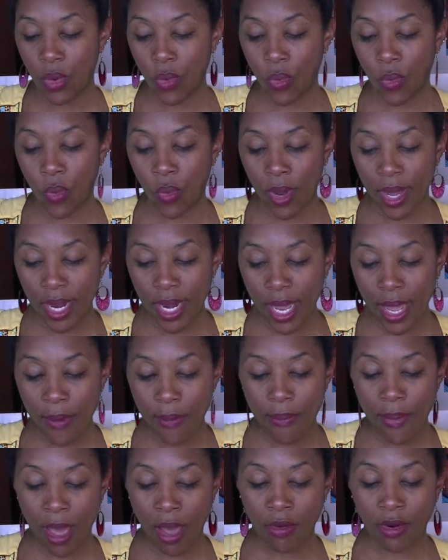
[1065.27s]
What
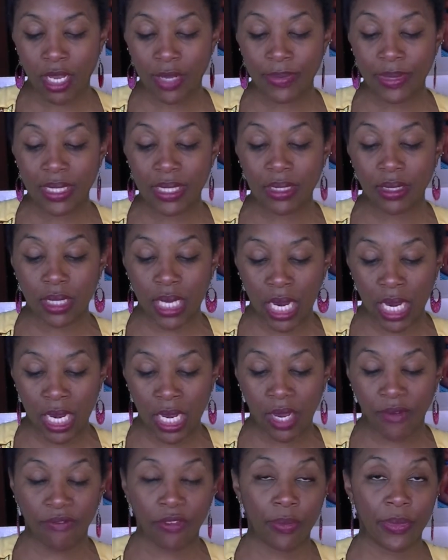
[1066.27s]
about
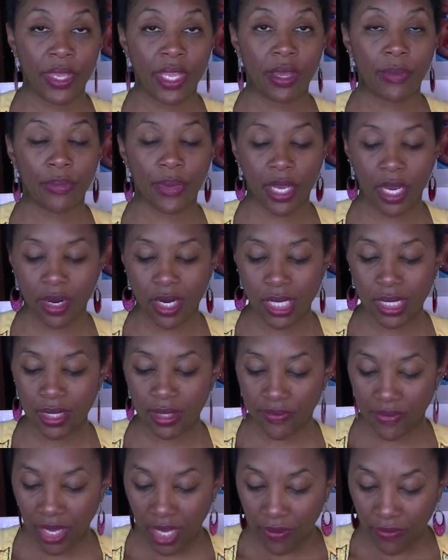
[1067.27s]
abstaining from the
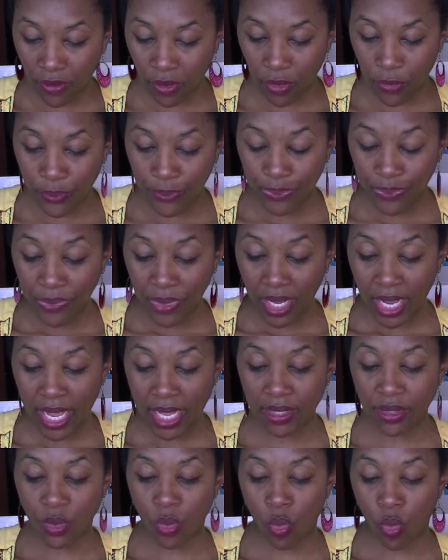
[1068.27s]
appearance of evil
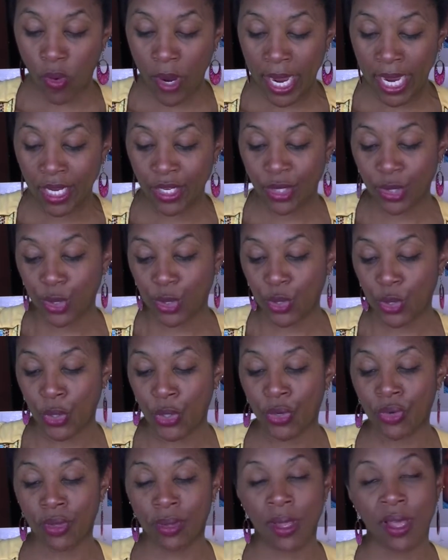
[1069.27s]
as a way to show
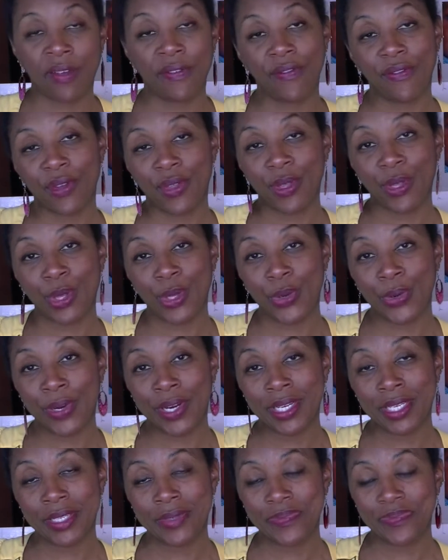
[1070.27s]
your love for the
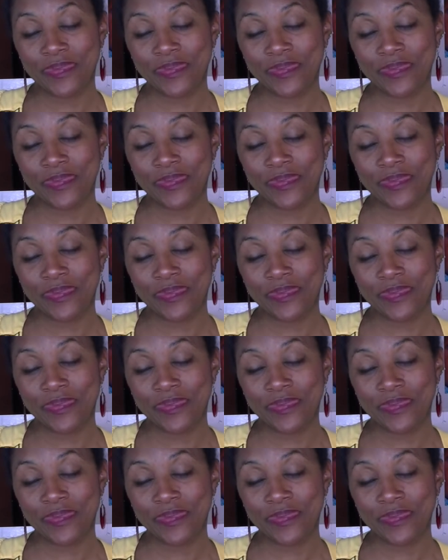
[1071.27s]
Lord?